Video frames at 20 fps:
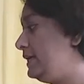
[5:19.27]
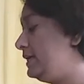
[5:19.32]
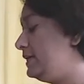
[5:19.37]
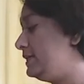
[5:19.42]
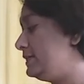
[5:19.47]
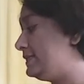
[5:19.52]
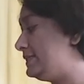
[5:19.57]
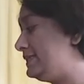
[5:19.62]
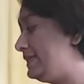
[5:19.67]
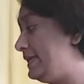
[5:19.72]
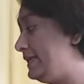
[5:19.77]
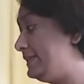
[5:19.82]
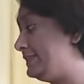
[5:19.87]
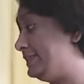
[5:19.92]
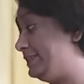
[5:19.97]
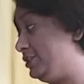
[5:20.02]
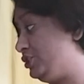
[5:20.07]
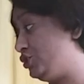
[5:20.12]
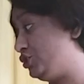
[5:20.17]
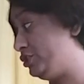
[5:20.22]
It
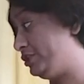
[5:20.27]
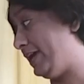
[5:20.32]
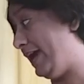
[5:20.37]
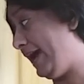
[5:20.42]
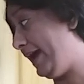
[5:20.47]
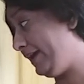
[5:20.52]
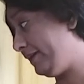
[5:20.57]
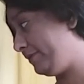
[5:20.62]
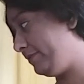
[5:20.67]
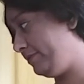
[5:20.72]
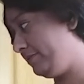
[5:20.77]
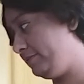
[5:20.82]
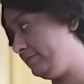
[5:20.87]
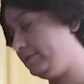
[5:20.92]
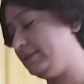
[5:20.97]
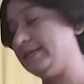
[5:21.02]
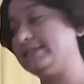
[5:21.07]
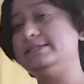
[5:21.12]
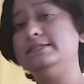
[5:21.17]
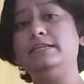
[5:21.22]
says Jack,
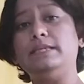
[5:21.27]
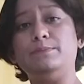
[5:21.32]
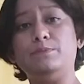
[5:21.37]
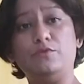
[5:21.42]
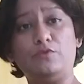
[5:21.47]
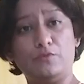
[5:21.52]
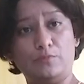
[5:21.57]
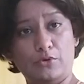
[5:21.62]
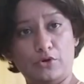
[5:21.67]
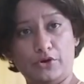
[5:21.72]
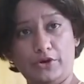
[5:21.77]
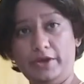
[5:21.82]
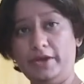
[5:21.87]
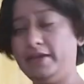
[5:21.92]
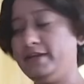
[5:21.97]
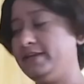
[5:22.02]
that's the name of a boy,